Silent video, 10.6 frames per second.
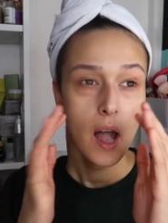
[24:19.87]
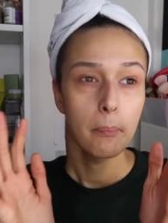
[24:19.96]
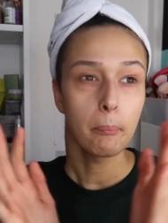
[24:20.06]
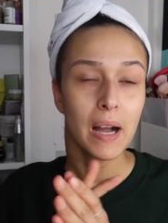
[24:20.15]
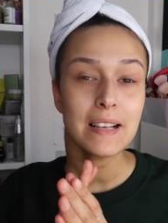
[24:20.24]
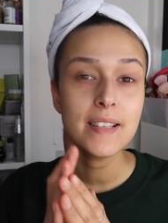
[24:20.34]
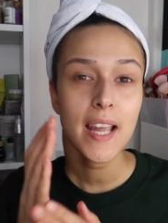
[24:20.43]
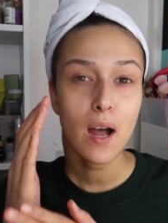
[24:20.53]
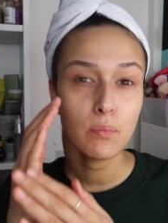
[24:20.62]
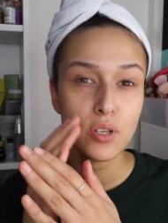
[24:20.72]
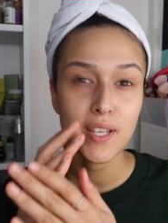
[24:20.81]
my
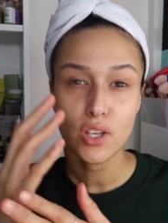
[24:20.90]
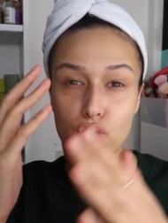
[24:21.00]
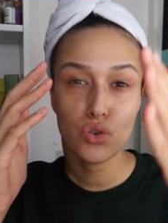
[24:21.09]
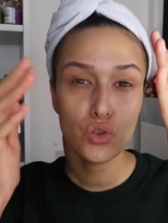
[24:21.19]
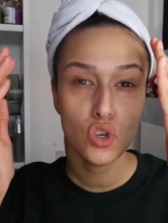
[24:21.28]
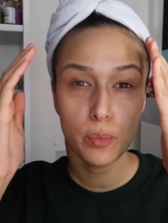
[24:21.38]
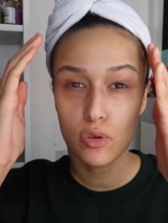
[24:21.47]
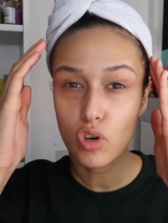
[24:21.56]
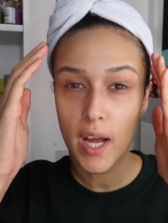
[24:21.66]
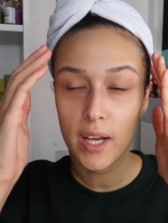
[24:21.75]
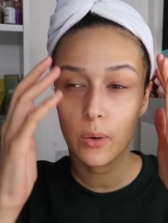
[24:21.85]
scalp just gets super
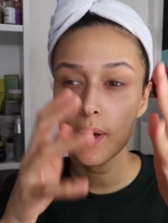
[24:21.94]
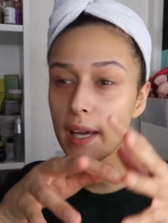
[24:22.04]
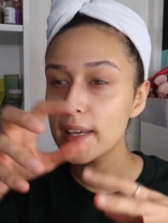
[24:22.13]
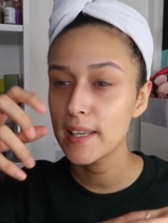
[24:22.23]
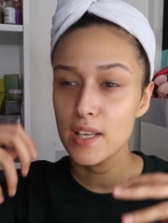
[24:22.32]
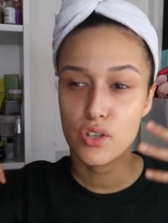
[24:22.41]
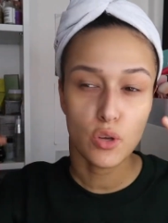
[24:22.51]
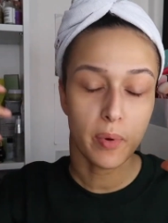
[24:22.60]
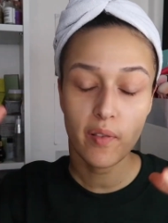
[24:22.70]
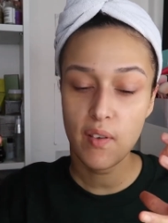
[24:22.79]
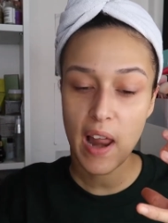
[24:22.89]
dry quick it gets
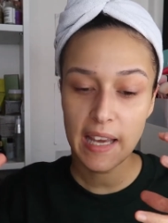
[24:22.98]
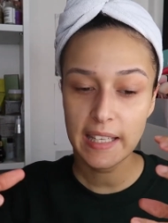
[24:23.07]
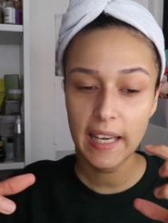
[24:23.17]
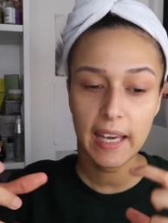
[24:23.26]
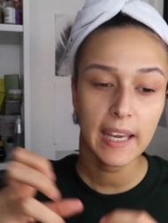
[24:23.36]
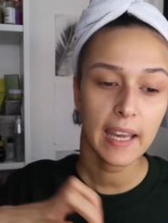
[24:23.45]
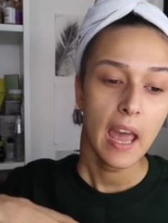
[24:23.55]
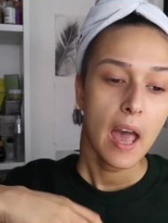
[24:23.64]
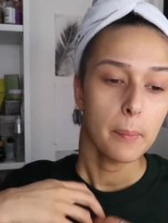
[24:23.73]
super flaky